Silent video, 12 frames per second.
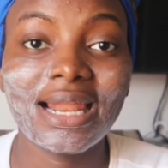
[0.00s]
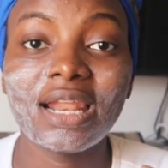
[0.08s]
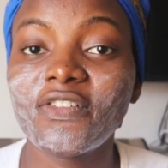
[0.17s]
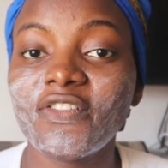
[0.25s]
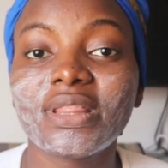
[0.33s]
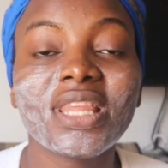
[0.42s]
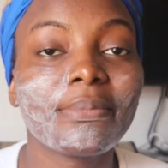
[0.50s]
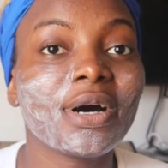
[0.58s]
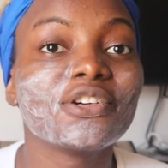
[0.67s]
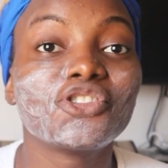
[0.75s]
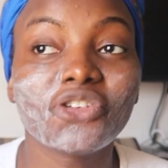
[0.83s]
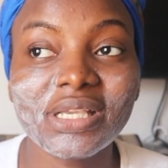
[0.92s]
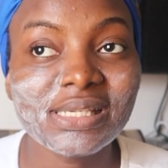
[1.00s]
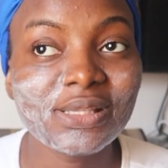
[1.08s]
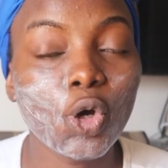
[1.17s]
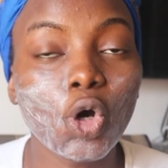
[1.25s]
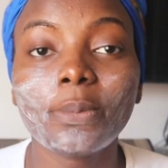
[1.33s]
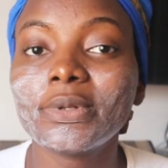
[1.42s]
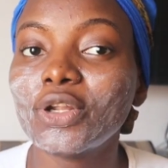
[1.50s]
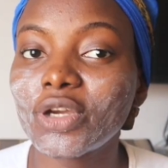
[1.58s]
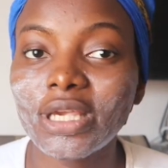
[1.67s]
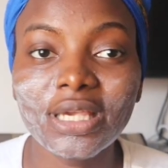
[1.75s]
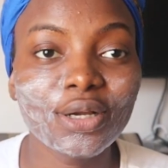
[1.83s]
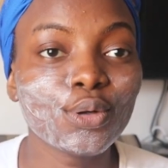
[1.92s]
I love everything about dressing up,
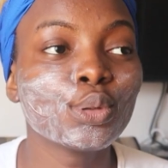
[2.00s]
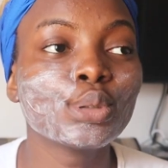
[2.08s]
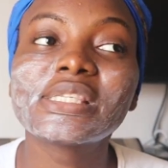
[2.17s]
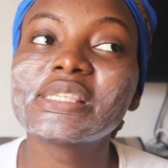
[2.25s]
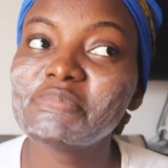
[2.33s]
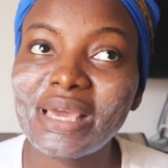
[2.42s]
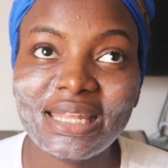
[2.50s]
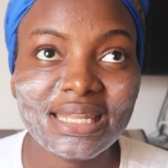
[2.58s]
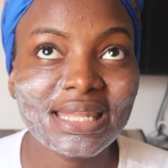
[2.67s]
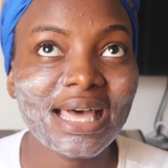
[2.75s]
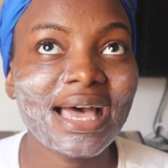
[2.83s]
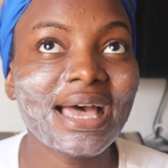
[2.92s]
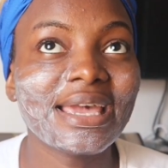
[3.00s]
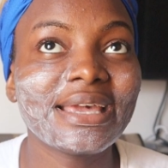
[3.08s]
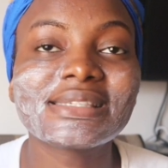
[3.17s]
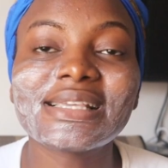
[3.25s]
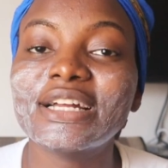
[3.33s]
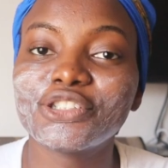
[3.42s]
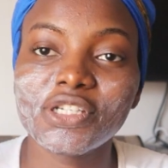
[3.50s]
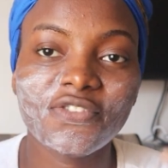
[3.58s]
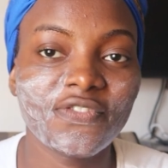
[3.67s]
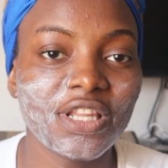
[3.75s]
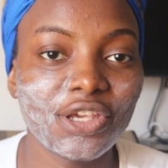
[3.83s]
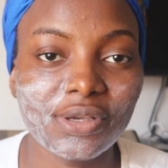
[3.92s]
looking good, smelling nice, and just
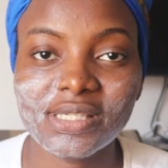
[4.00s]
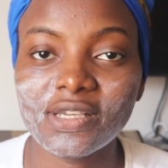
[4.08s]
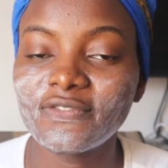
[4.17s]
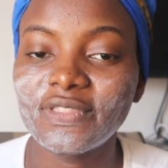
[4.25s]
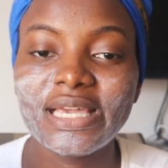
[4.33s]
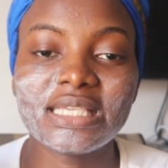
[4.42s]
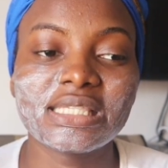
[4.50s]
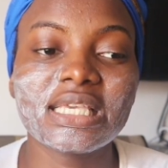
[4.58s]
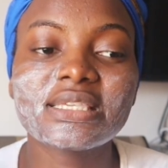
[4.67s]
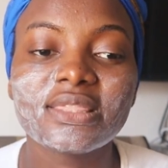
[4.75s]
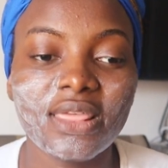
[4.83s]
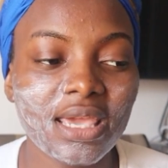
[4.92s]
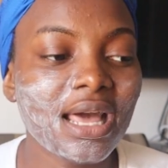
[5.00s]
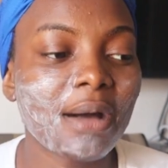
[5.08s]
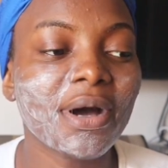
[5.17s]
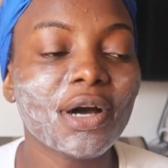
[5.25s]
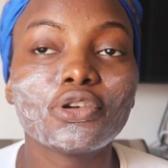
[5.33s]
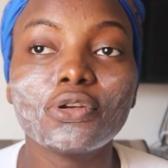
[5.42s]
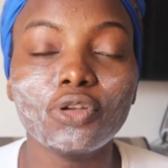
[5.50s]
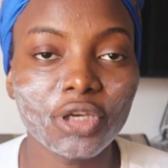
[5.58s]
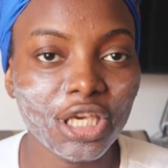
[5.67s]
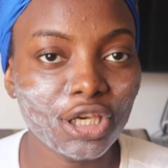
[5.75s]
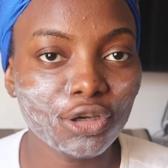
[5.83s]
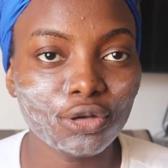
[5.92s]
feeling yourself. There is this thing about you
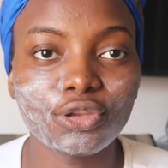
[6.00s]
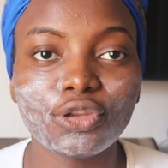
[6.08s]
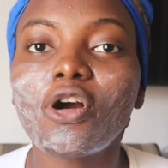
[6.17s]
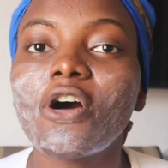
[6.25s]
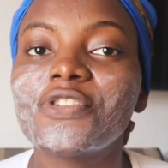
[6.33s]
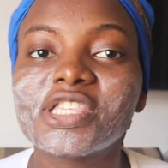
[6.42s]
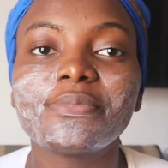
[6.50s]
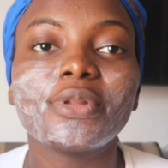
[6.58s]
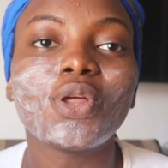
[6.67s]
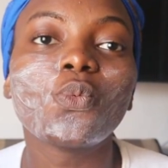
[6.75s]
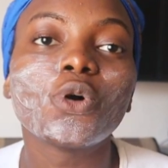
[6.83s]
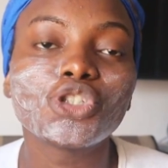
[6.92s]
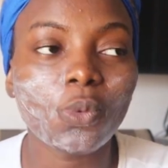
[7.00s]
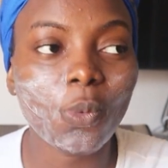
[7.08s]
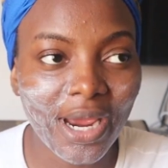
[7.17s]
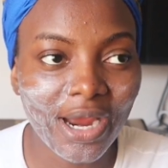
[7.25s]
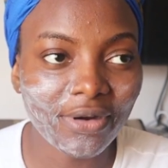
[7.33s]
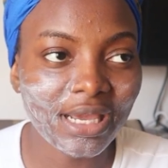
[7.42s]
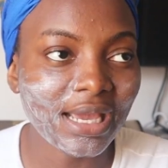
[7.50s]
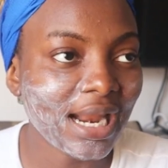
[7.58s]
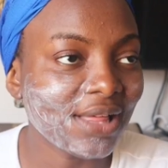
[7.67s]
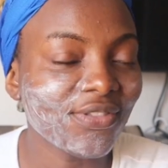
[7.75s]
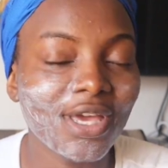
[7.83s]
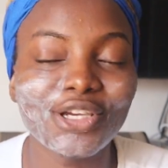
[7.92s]
looking good, you're comfortable in what you're wearing,
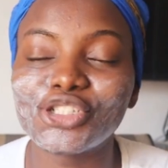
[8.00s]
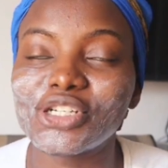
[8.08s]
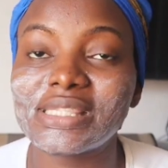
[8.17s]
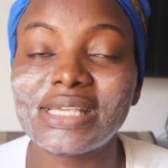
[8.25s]
and then you just